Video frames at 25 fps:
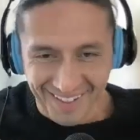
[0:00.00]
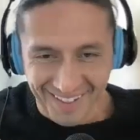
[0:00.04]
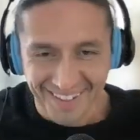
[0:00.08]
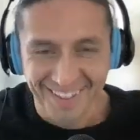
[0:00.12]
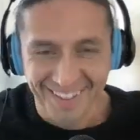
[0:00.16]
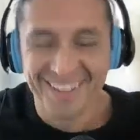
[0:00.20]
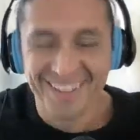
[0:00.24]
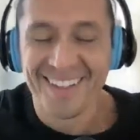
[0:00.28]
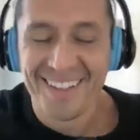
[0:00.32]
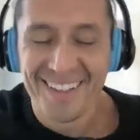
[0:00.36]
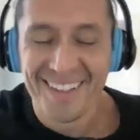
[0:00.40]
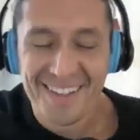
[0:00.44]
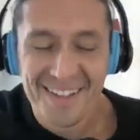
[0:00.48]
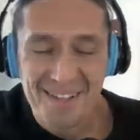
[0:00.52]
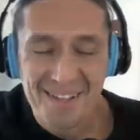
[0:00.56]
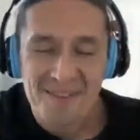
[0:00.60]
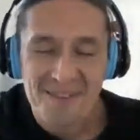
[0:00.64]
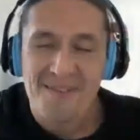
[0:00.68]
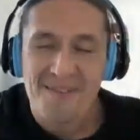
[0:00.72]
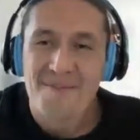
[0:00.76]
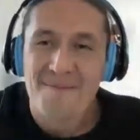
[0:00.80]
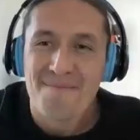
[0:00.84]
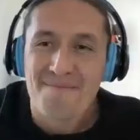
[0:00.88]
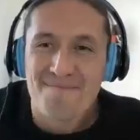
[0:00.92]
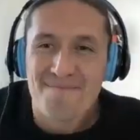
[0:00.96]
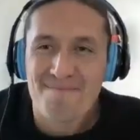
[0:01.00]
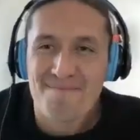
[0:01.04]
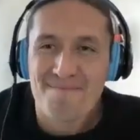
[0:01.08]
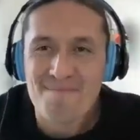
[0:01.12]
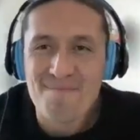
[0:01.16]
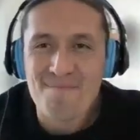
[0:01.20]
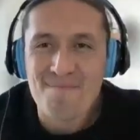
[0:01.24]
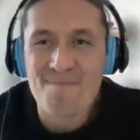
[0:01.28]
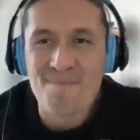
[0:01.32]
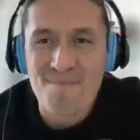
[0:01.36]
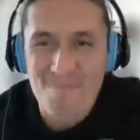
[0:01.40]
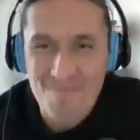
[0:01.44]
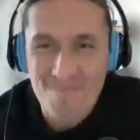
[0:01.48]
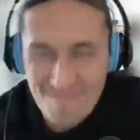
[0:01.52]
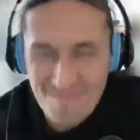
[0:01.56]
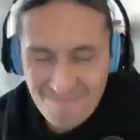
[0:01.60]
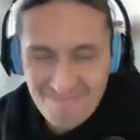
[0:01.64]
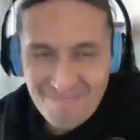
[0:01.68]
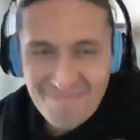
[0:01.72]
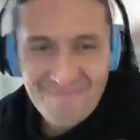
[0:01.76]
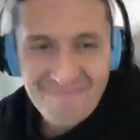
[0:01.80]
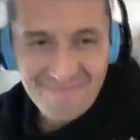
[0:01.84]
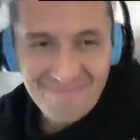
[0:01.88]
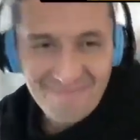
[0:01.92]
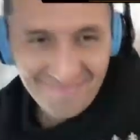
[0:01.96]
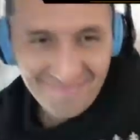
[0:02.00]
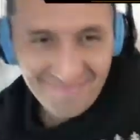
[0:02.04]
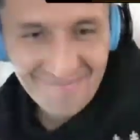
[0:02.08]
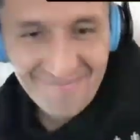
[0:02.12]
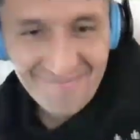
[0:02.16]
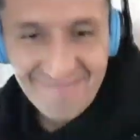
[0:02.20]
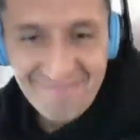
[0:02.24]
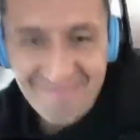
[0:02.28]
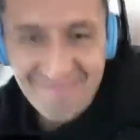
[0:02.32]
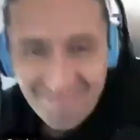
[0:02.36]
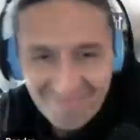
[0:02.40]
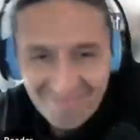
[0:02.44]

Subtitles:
world would be world would be a